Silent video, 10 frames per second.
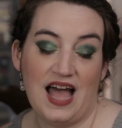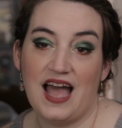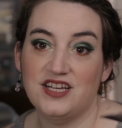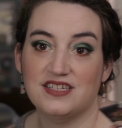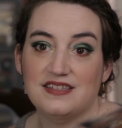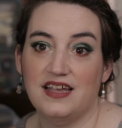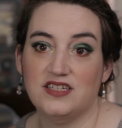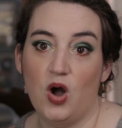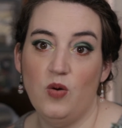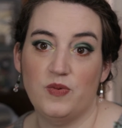I just like
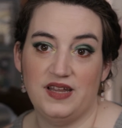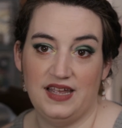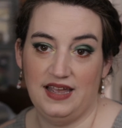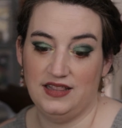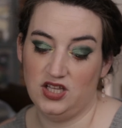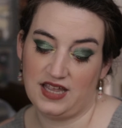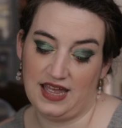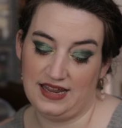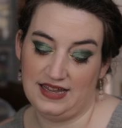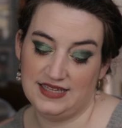to open it and look
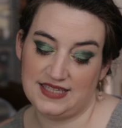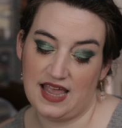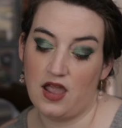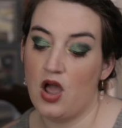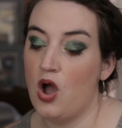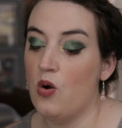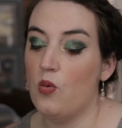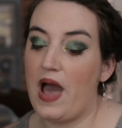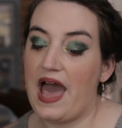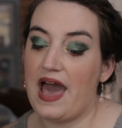at it and say,
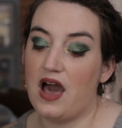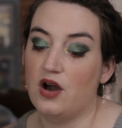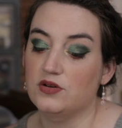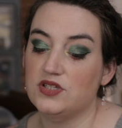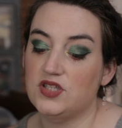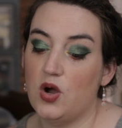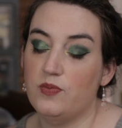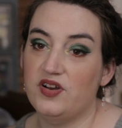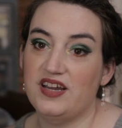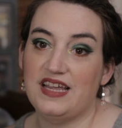wow, so
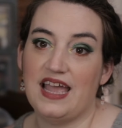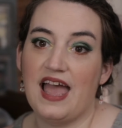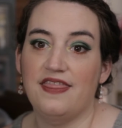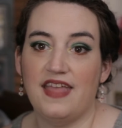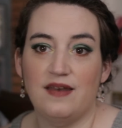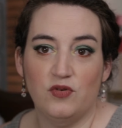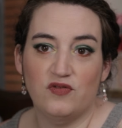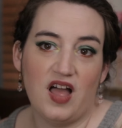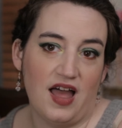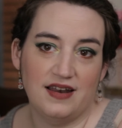pretty, and then
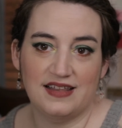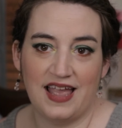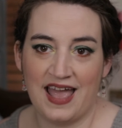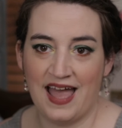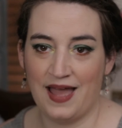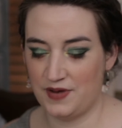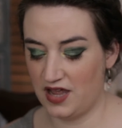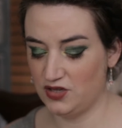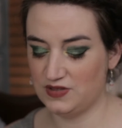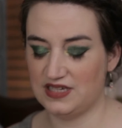move on. Like, I'm
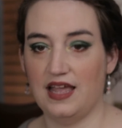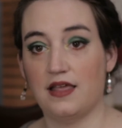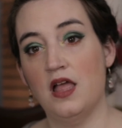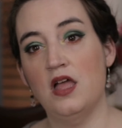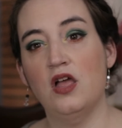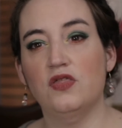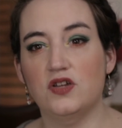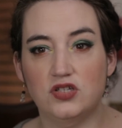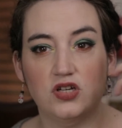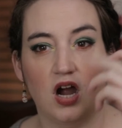not used to like
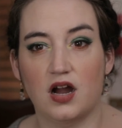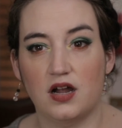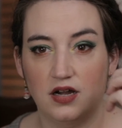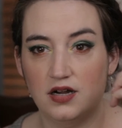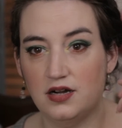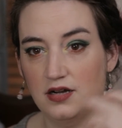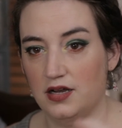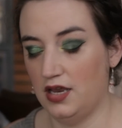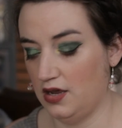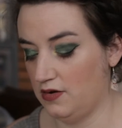the dark,
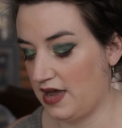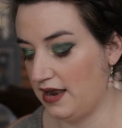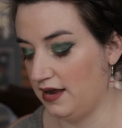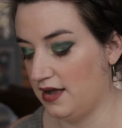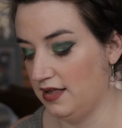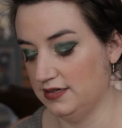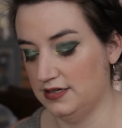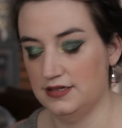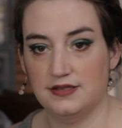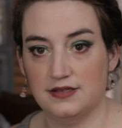kind of
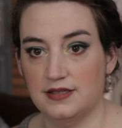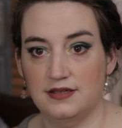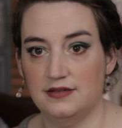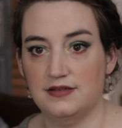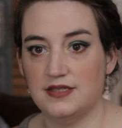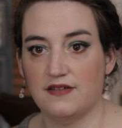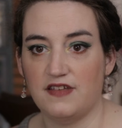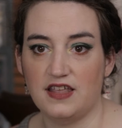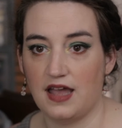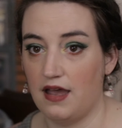colors and stuff
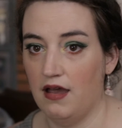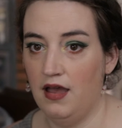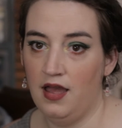like that.